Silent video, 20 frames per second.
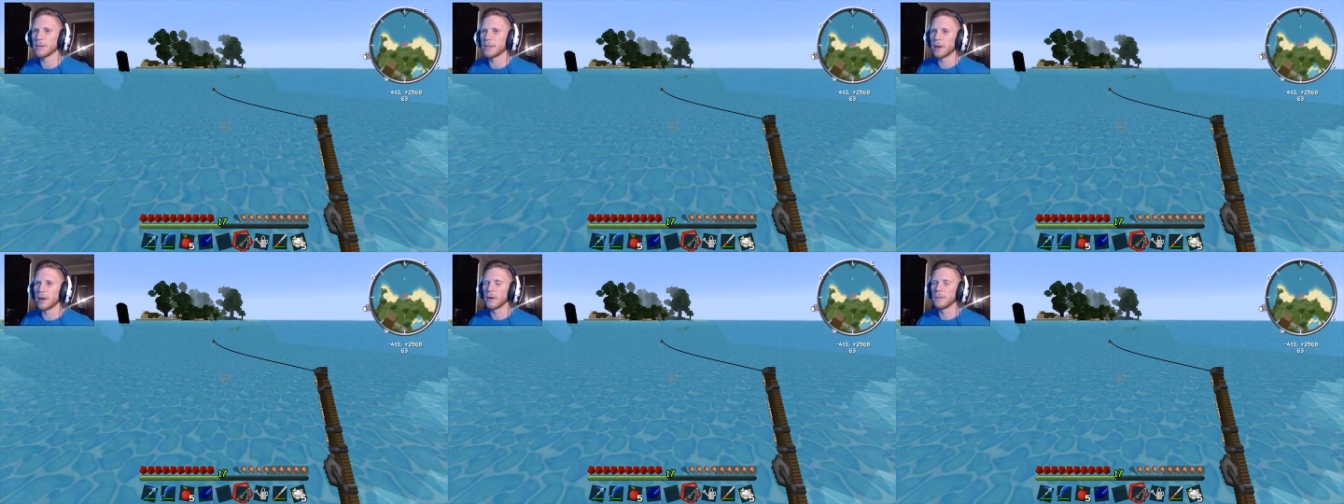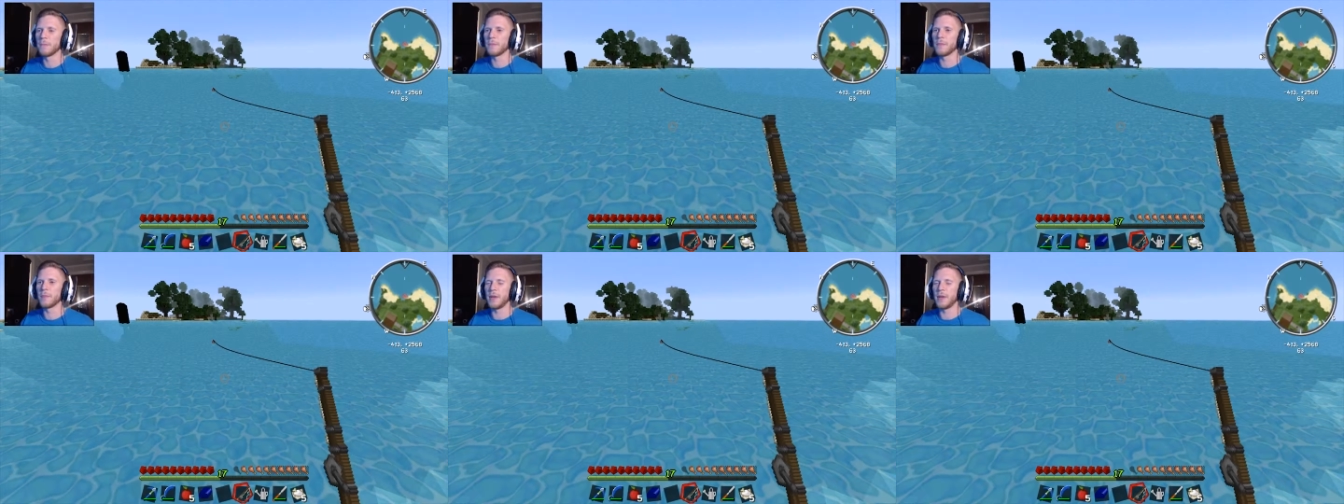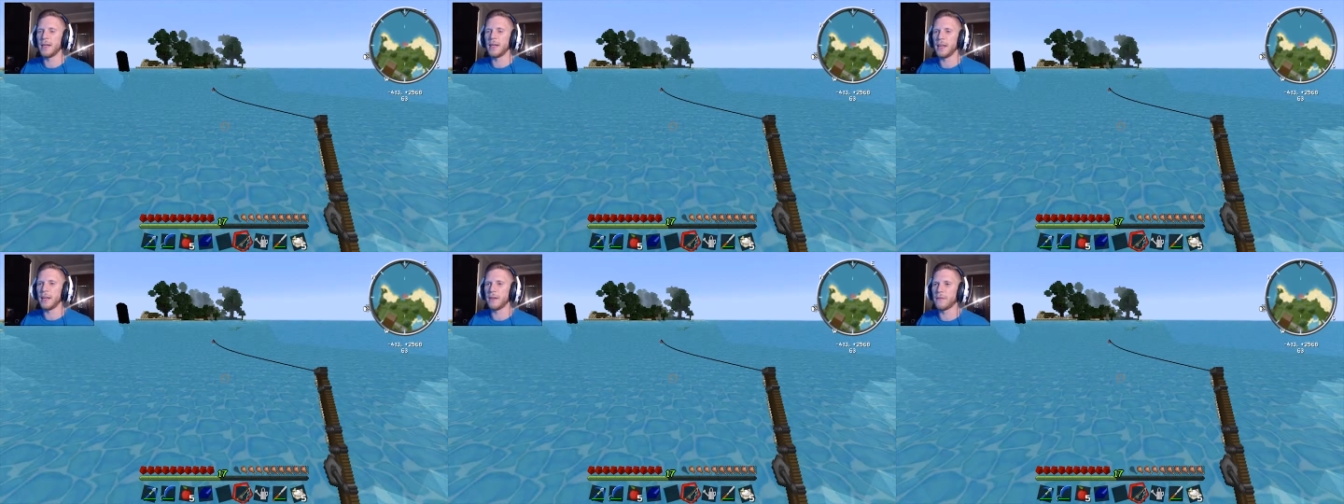So we
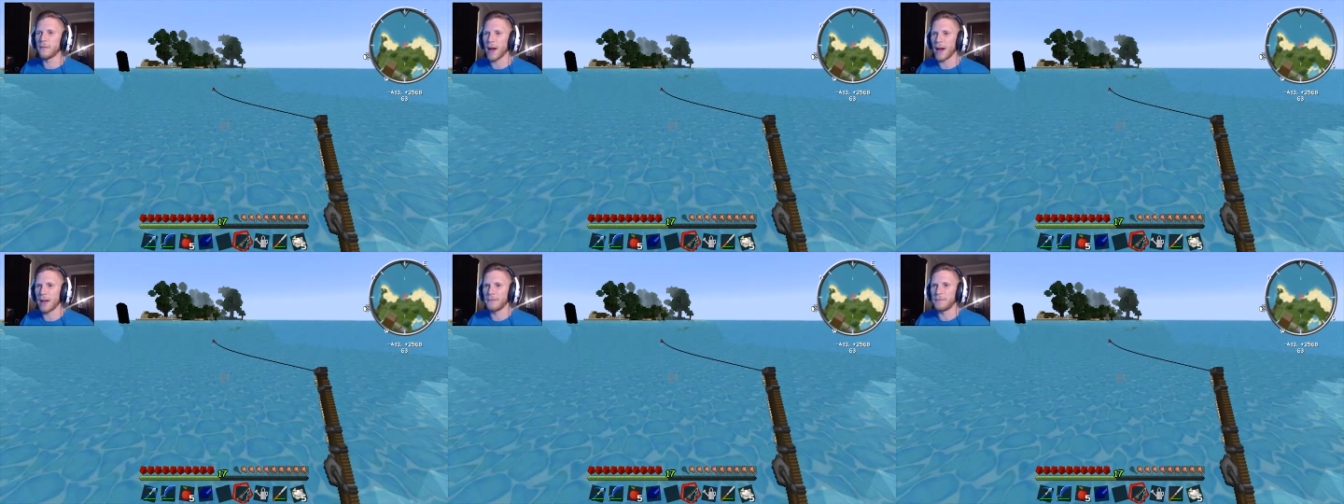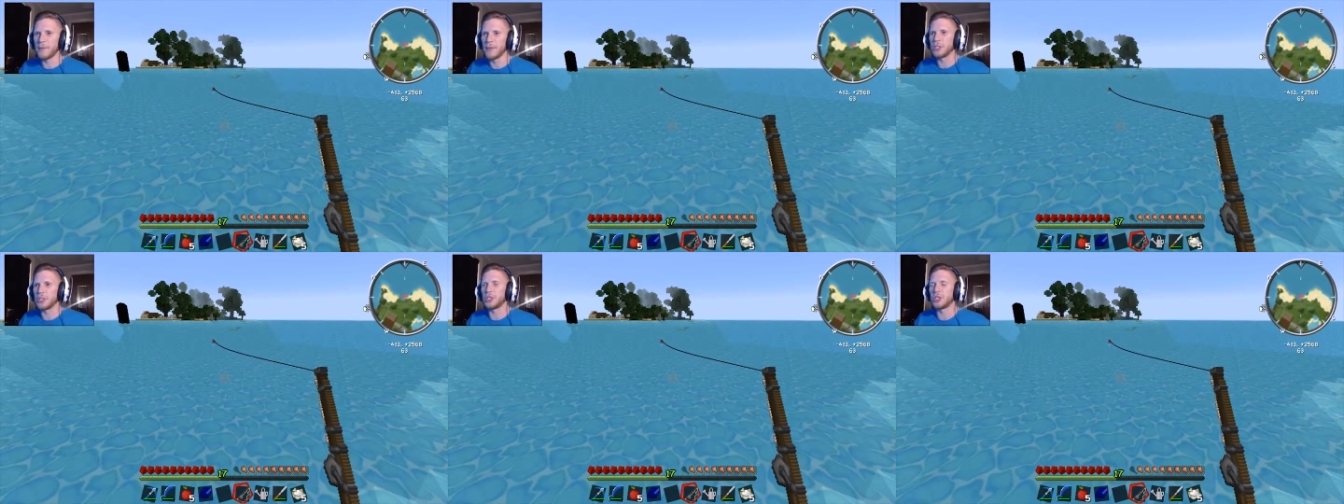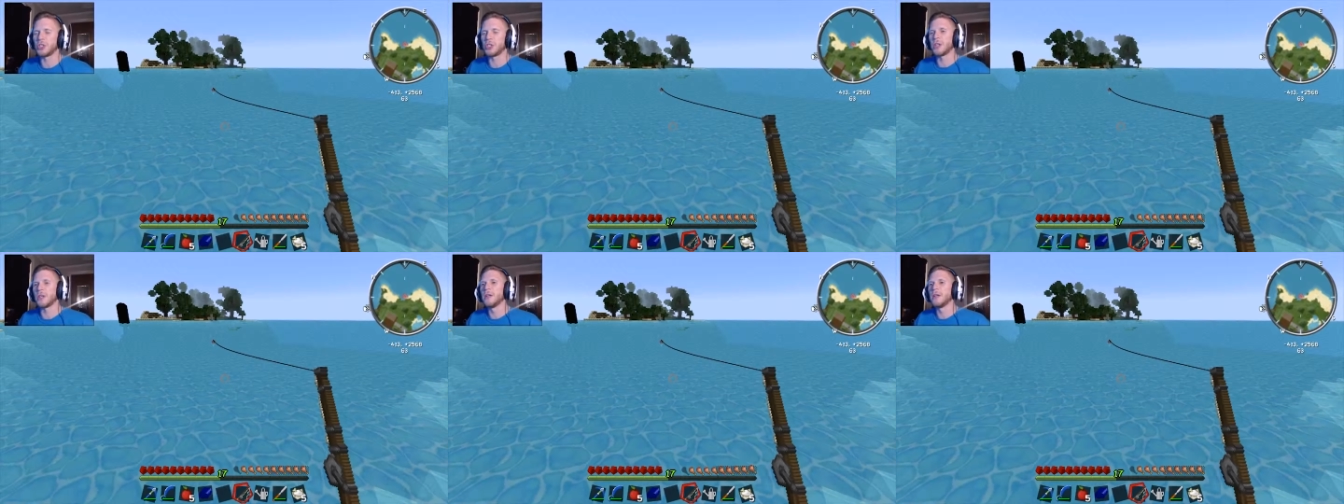need five
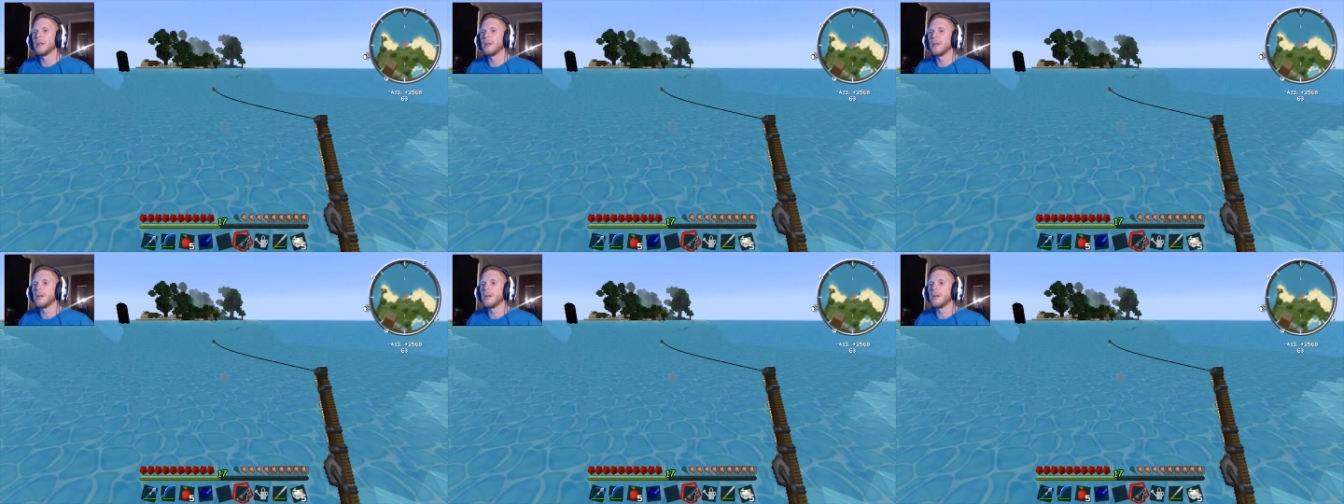fish.